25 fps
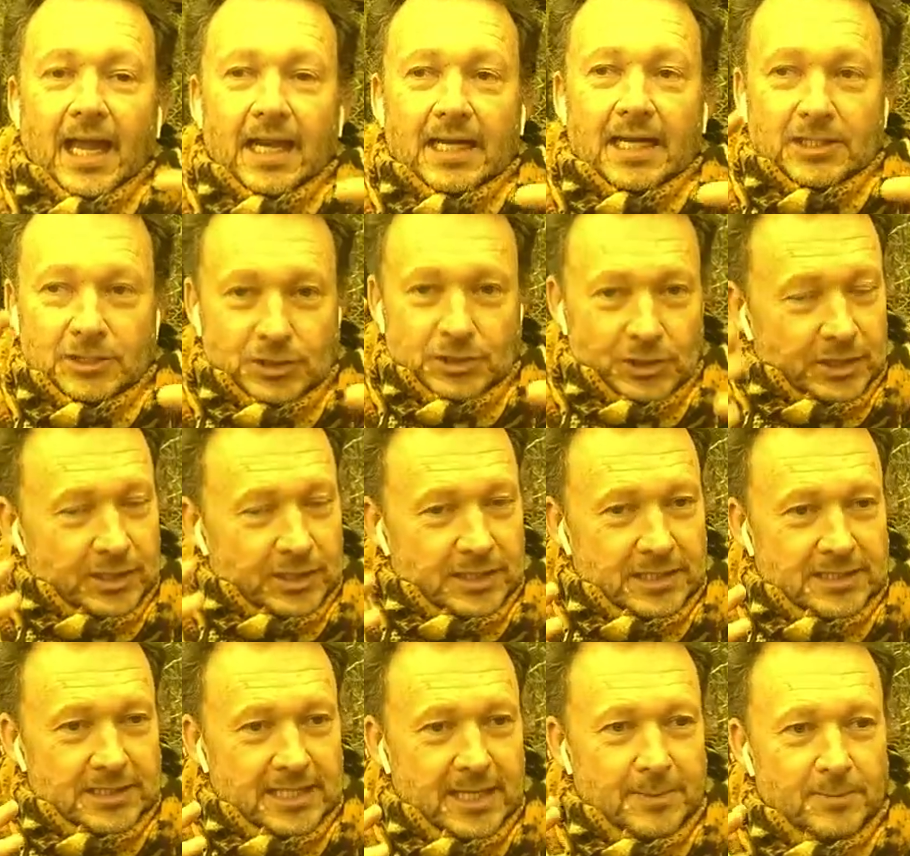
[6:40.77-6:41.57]
because you're
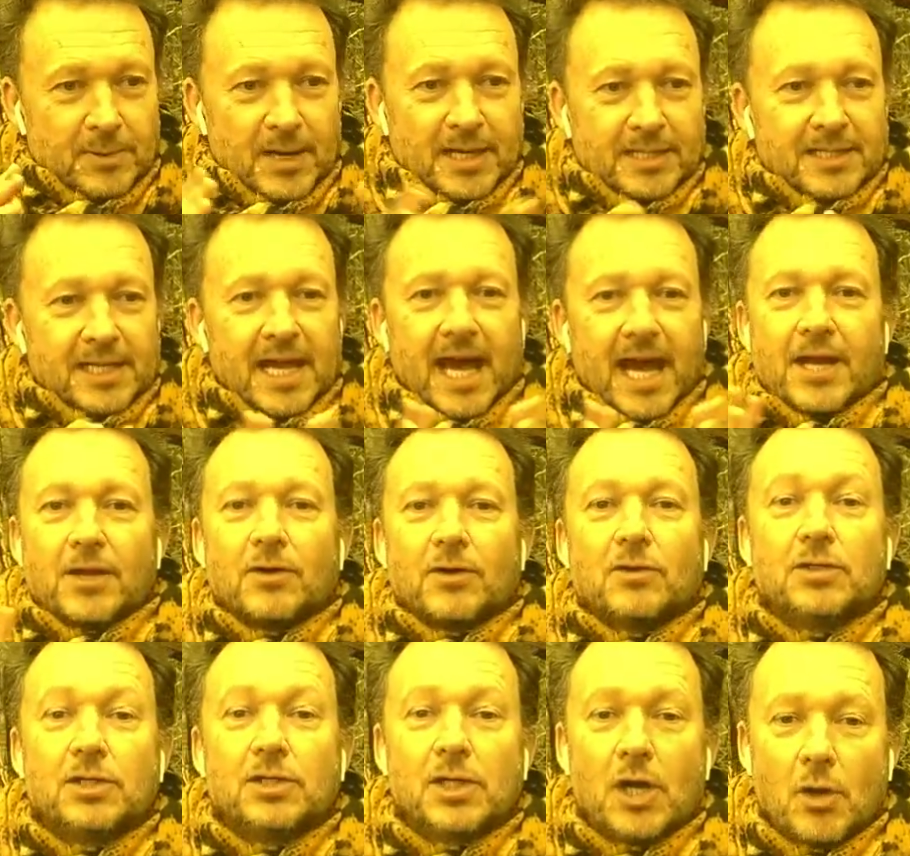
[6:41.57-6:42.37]
going to say, Bradley, I
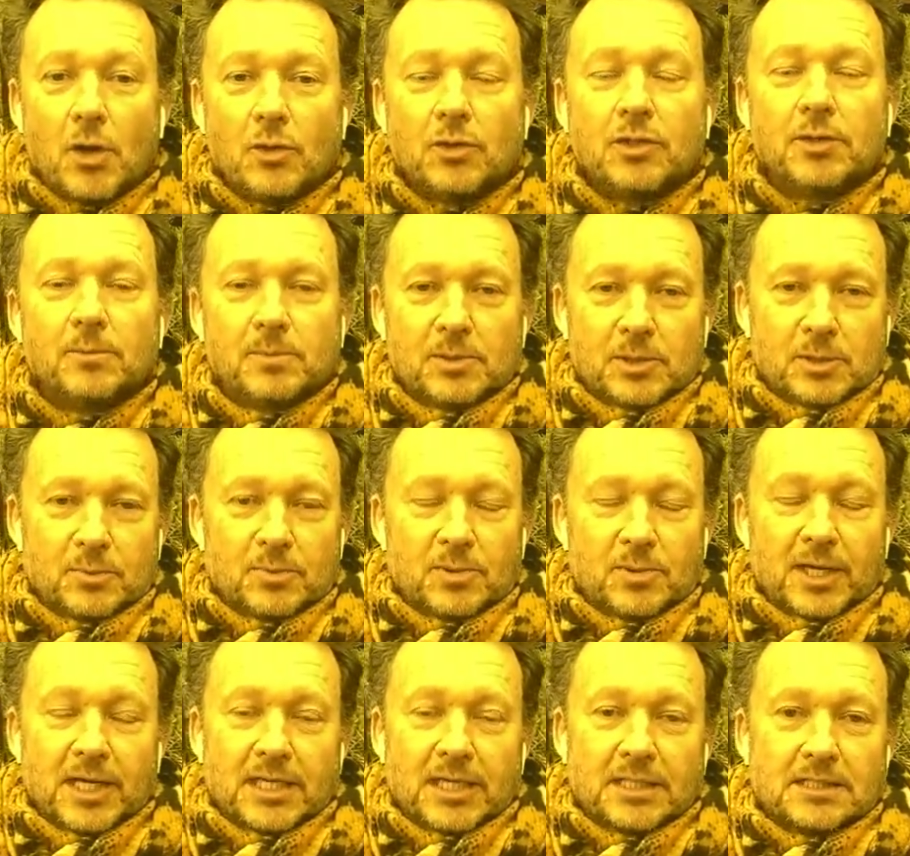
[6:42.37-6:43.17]
don't know the
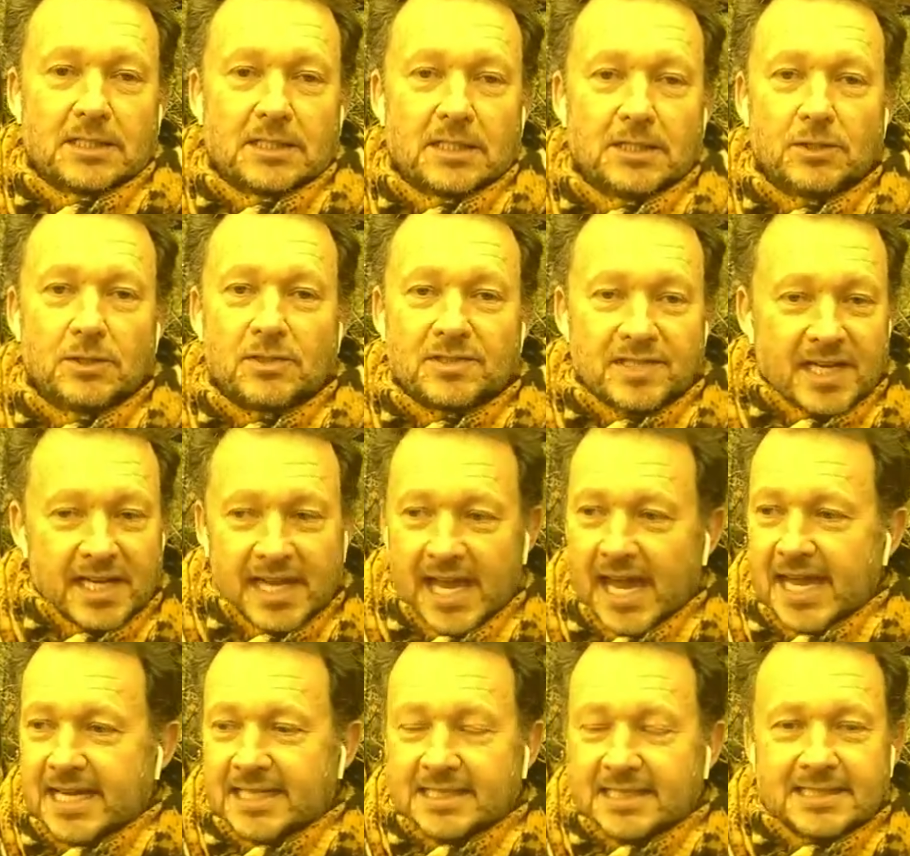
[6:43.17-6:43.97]
blueprint. You
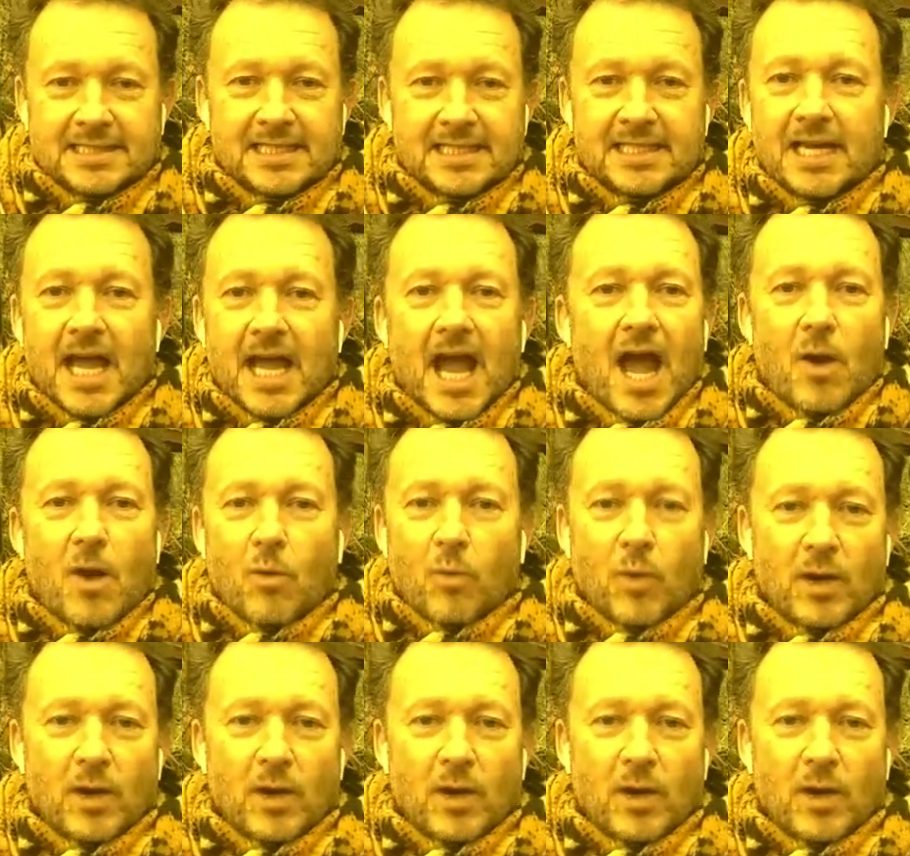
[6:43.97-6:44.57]
say A to Z.